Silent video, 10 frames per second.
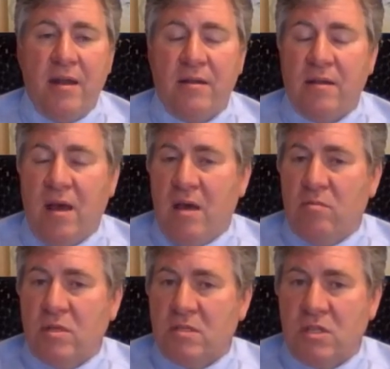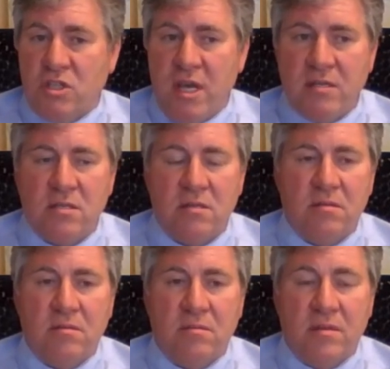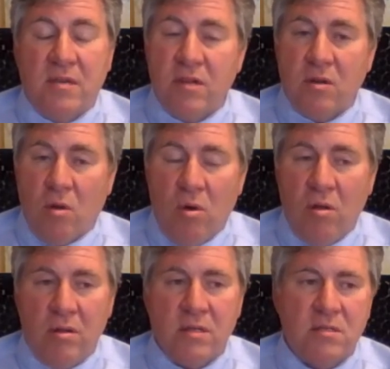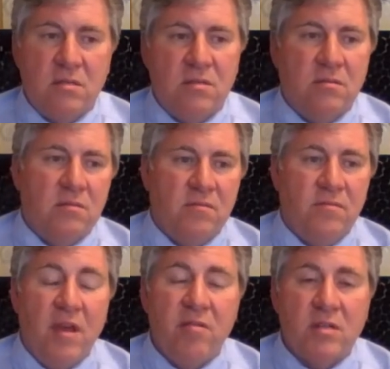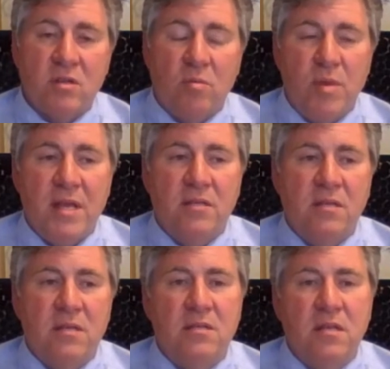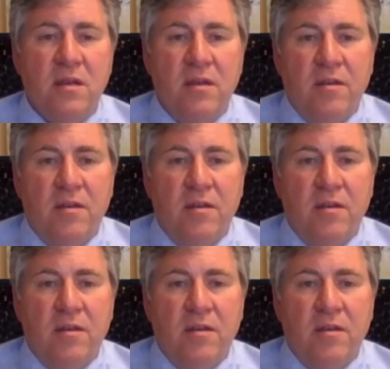And I would suggest, given all this various complexities,